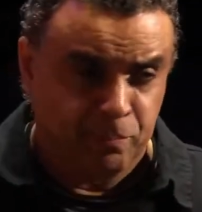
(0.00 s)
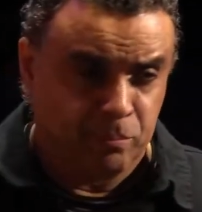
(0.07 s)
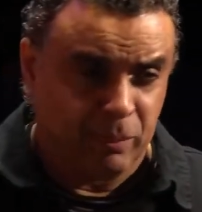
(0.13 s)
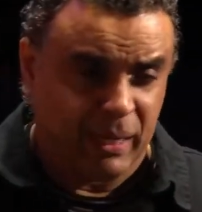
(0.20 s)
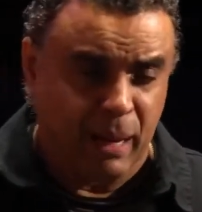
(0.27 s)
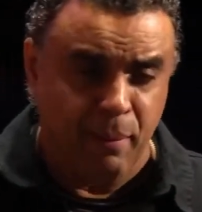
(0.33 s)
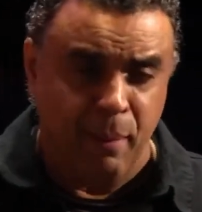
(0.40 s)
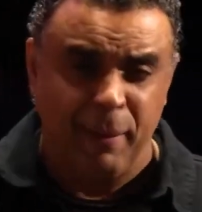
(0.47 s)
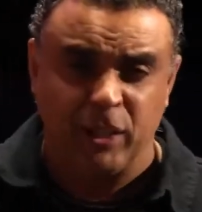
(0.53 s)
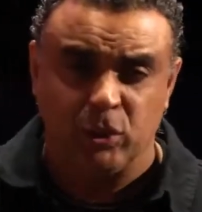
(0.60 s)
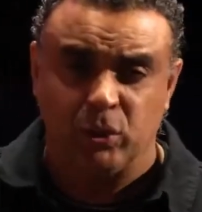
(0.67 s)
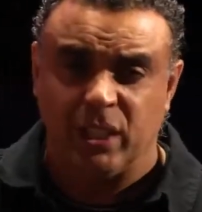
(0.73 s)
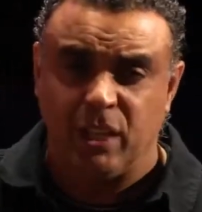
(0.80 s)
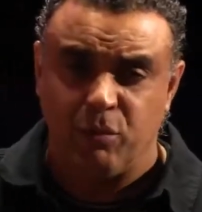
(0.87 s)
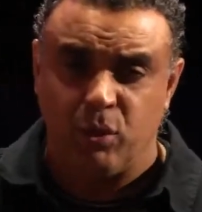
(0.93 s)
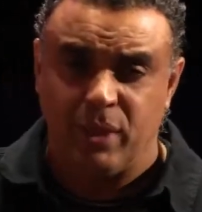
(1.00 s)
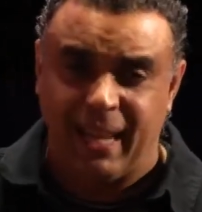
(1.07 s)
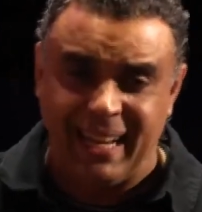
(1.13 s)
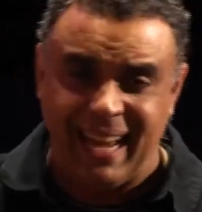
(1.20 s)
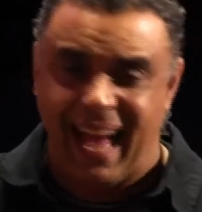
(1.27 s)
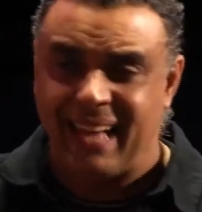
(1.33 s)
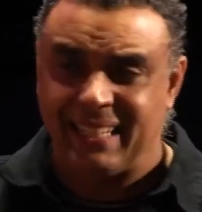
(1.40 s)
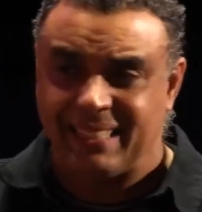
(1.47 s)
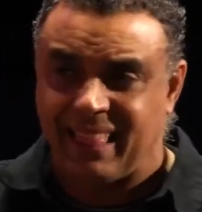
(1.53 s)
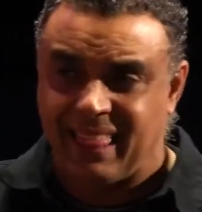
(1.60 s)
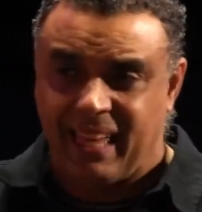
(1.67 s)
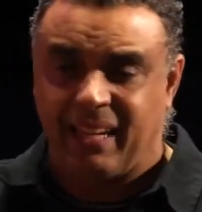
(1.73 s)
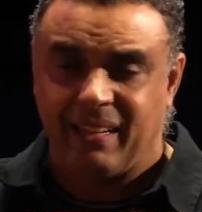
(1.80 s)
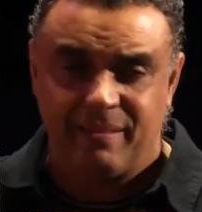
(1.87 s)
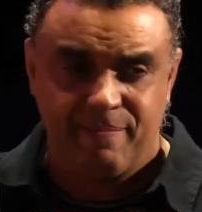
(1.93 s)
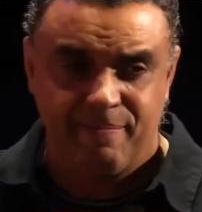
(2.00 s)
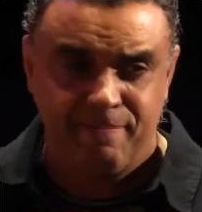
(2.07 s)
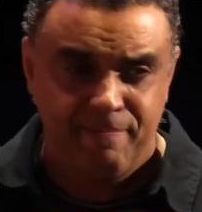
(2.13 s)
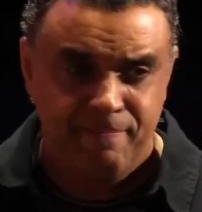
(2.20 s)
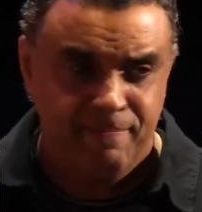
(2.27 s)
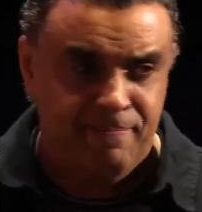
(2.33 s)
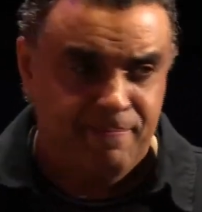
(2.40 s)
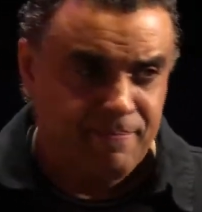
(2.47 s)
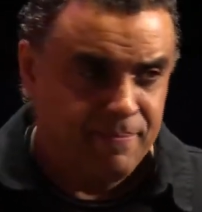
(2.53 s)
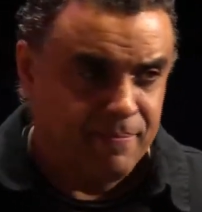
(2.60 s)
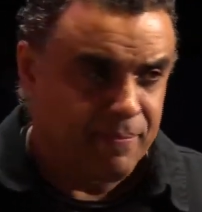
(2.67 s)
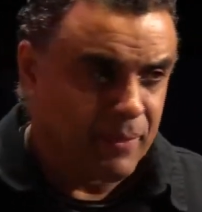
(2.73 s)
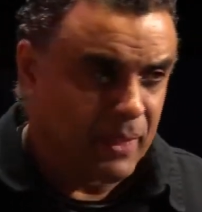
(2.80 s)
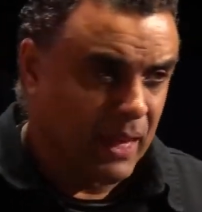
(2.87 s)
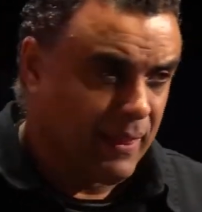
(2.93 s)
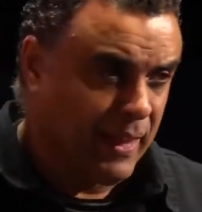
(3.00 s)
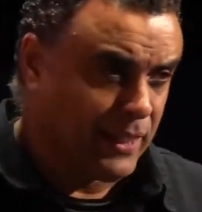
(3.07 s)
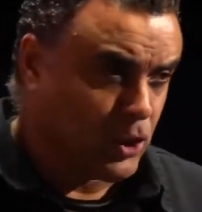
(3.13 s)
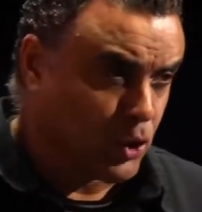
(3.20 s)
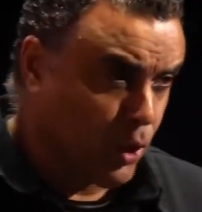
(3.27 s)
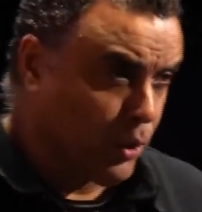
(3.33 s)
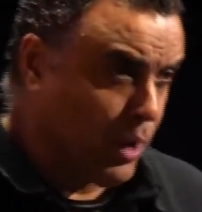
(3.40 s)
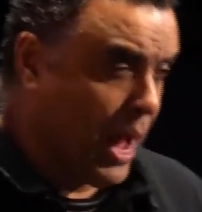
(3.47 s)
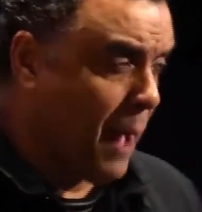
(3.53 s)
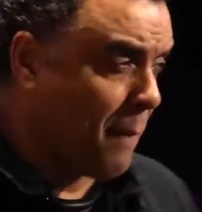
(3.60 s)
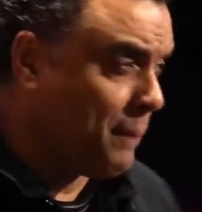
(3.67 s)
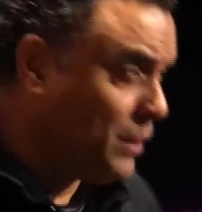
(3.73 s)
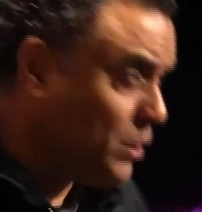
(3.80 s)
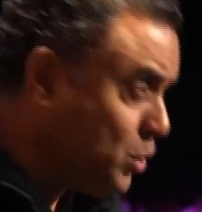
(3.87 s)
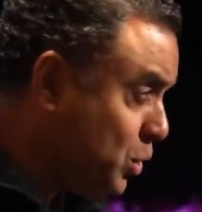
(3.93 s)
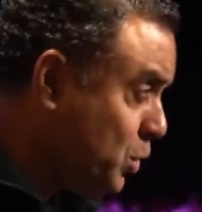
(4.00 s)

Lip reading: But I'm about to give you the last thing that is going to happen to